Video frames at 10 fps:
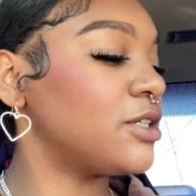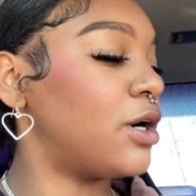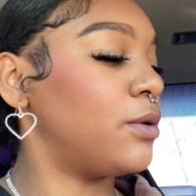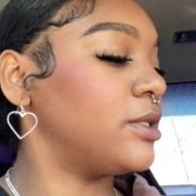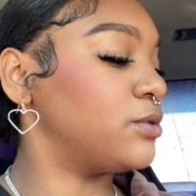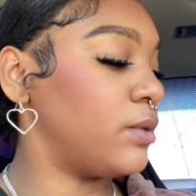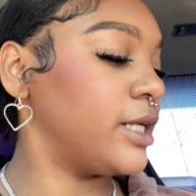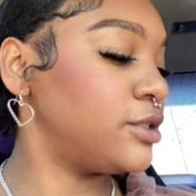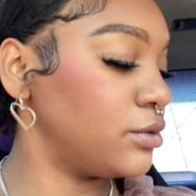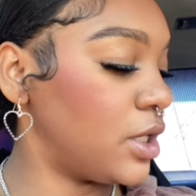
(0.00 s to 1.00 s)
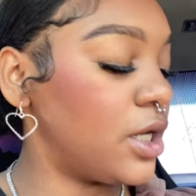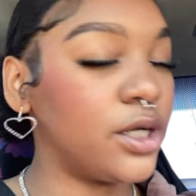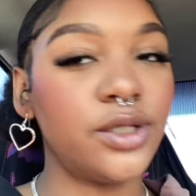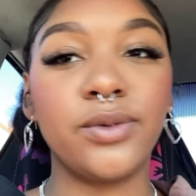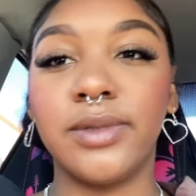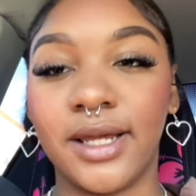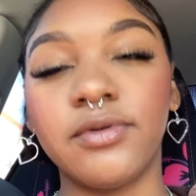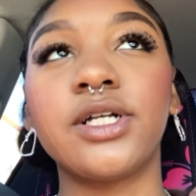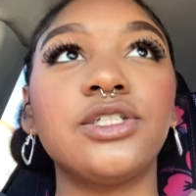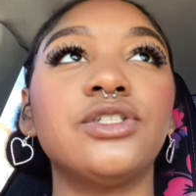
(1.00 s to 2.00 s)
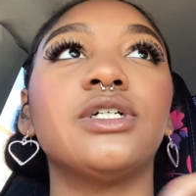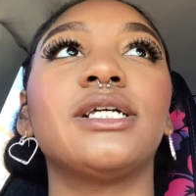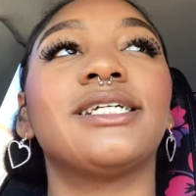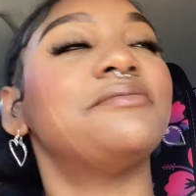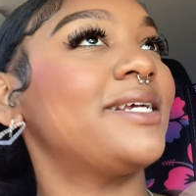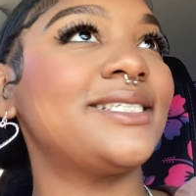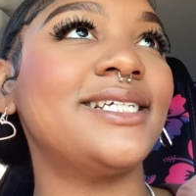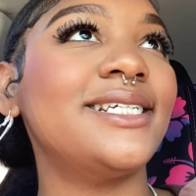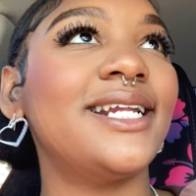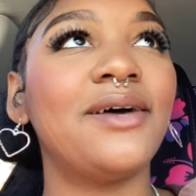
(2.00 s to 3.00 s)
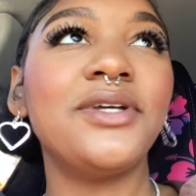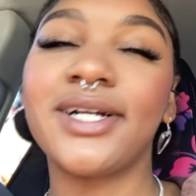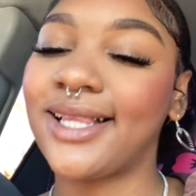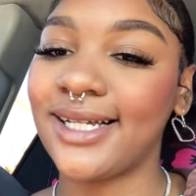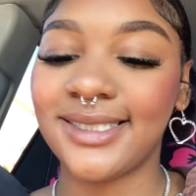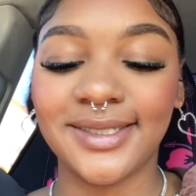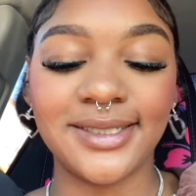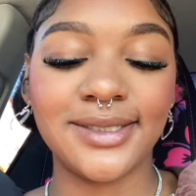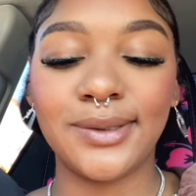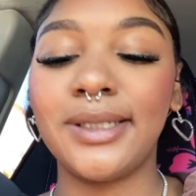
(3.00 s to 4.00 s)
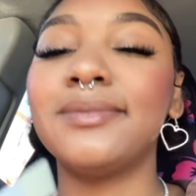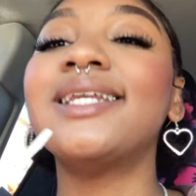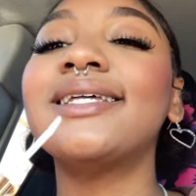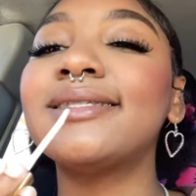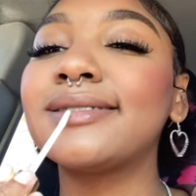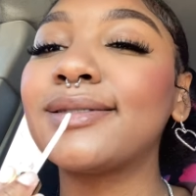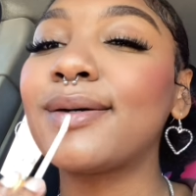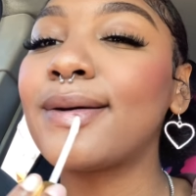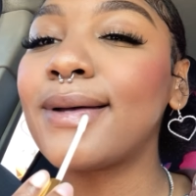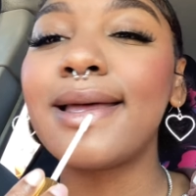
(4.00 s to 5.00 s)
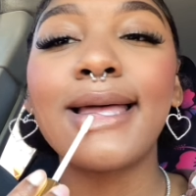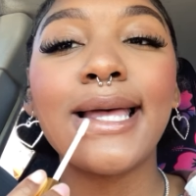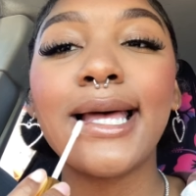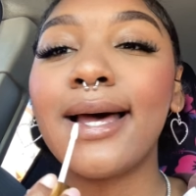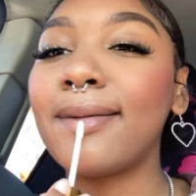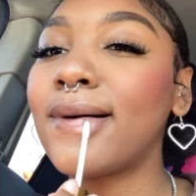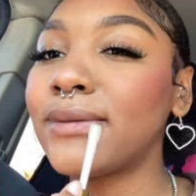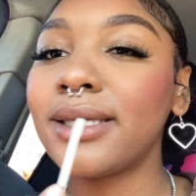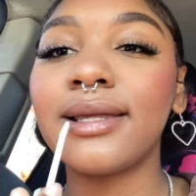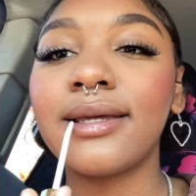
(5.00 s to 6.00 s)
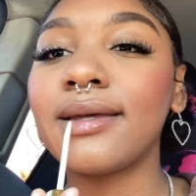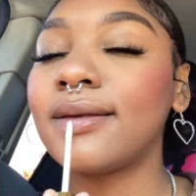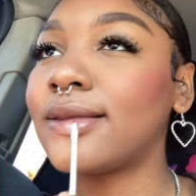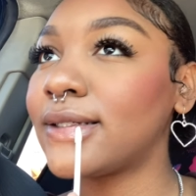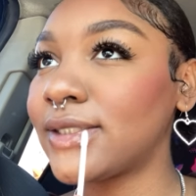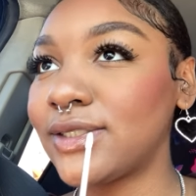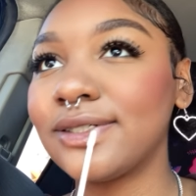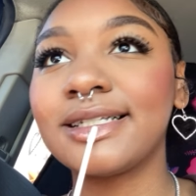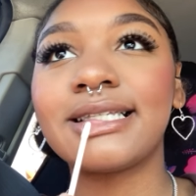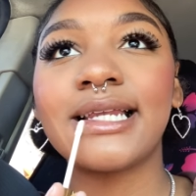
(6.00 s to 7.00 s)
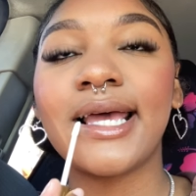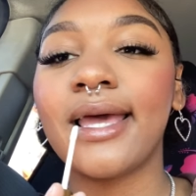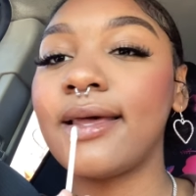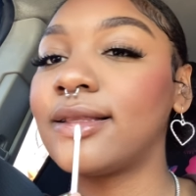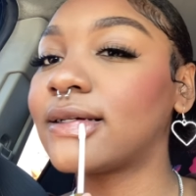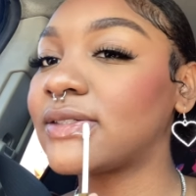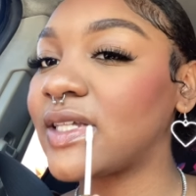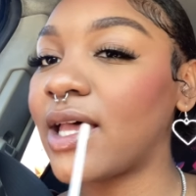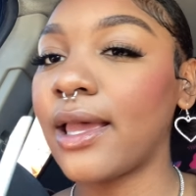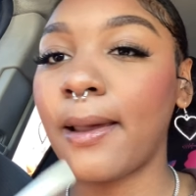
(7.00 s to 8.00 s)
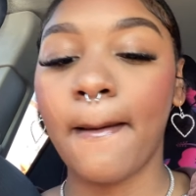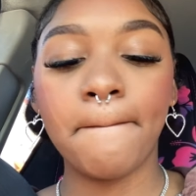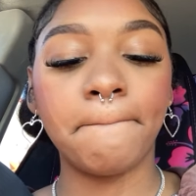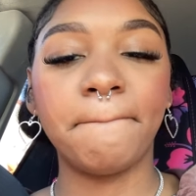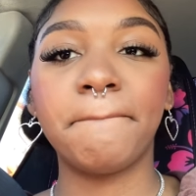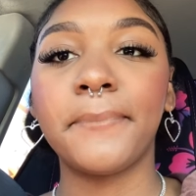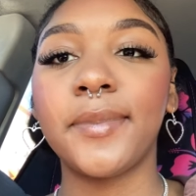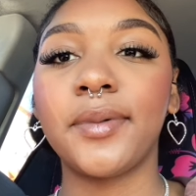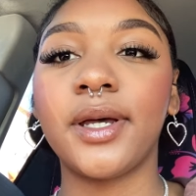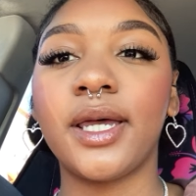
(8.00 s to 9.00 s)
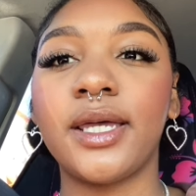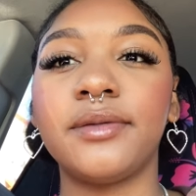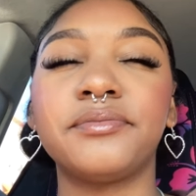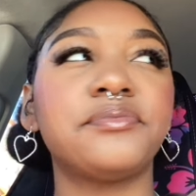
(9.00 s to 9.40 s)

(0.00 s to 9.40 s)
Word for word: are always way too long. You'll never get your drink, especially not when your class starts in 20 minutes. So I won't be getting anything to drink today, it looks like. But